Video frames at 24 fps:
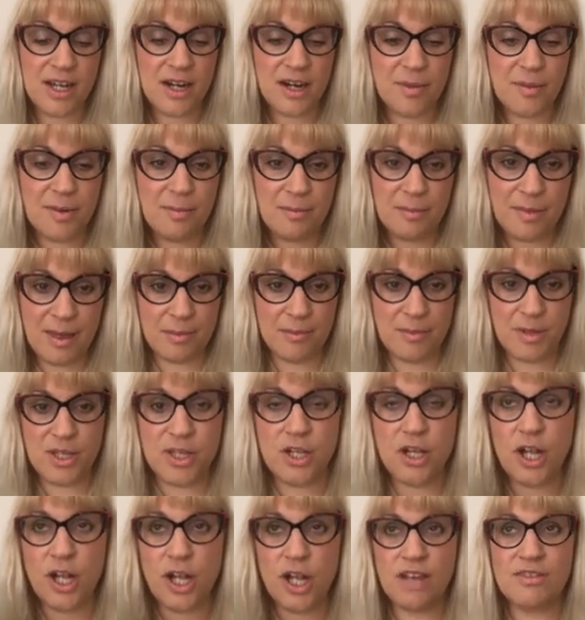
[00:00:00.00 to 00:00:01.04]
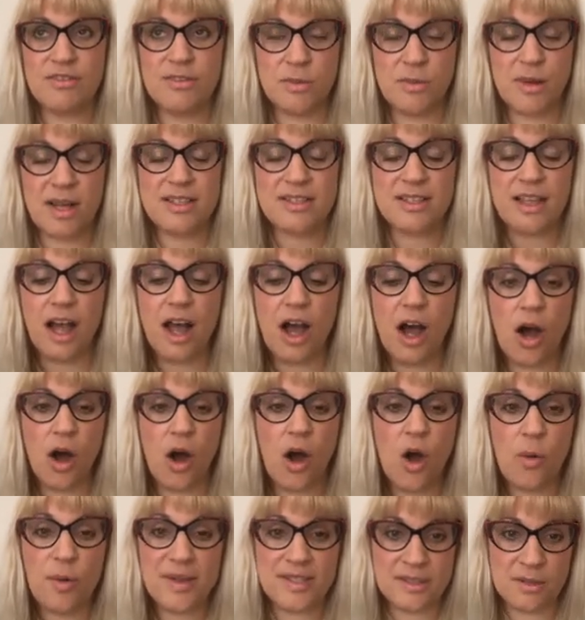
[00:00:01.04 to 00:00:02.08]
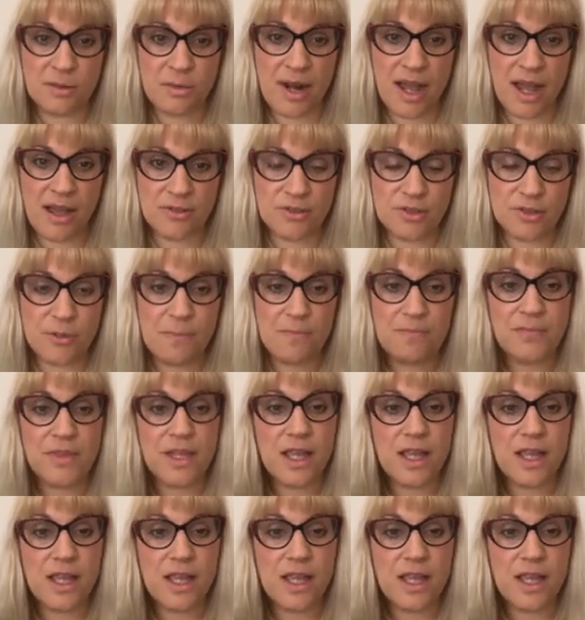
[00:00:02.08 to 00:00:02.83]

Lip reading: Remember, your loved ones are always around you.